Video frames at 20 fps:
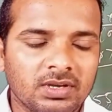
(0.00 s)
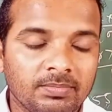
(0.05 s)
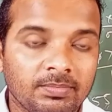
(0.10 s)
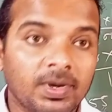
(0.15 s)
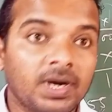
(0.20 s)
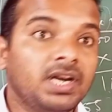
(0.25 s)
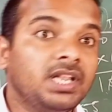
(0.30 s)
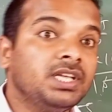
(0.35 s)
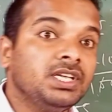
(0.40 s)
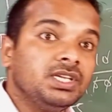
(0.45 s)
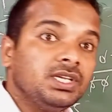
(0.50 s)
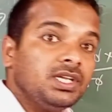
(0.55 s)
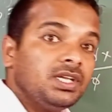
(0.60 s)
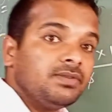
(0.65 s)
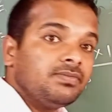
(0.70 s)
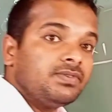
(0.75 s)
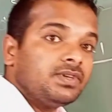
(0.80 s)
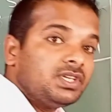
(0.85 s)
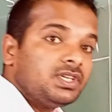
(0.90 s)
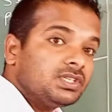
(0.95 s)
But
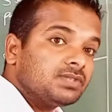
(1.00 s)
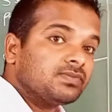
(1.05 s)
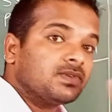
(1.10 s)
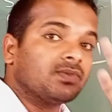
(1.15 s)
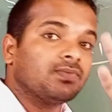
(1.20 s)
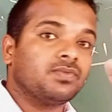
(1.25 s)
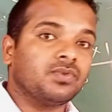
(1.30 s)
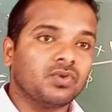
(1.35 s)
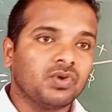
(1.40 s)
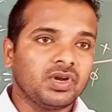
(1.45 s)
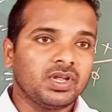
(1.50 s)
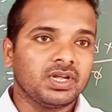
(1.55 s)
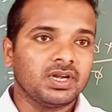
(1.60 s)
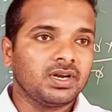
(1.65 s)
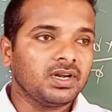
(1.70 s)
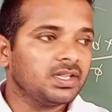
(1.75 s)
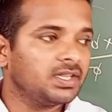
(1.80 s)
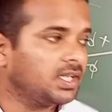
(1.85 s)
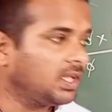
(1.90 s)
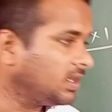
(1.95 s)
if it is for 4
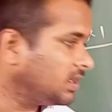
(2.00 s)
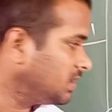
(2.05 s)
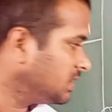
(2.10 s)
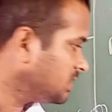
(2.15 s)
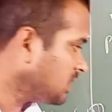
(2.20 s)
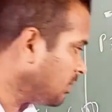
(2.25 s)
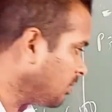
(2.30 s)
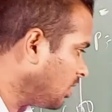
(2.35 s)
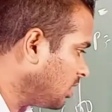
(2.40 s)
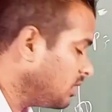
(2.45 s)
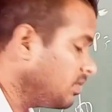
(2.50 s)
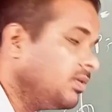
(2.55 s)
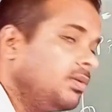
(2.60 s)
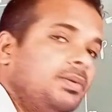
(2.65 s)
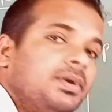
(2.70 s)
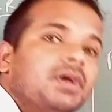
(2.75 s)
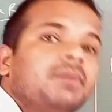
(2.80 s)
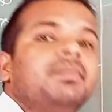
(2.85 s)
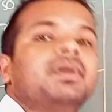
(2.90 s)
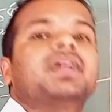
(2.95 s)
years, then this amount will
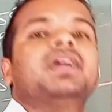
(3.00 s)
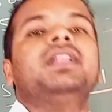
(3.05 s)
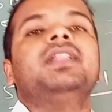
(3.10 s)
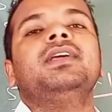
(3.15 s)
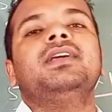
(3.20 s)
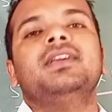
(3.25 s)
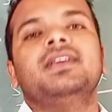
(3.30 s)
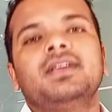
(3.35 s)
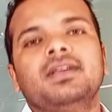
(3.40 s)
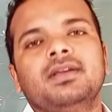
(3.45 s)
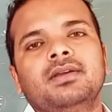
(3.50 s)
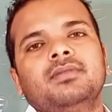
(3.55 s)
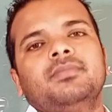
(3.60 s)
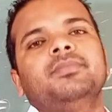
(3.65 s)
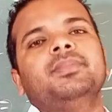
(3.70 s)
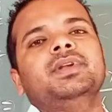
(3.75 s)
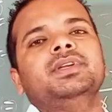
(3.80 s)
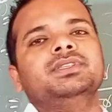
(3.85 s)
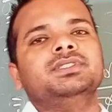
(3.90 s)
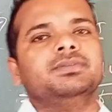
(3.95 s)
become again
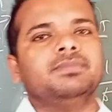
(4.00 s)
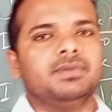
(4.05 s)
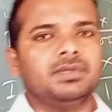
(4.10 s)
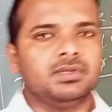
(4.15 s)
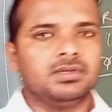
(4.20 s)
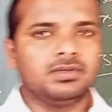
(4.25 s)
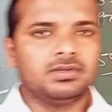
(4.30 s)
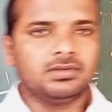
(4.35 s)
principal.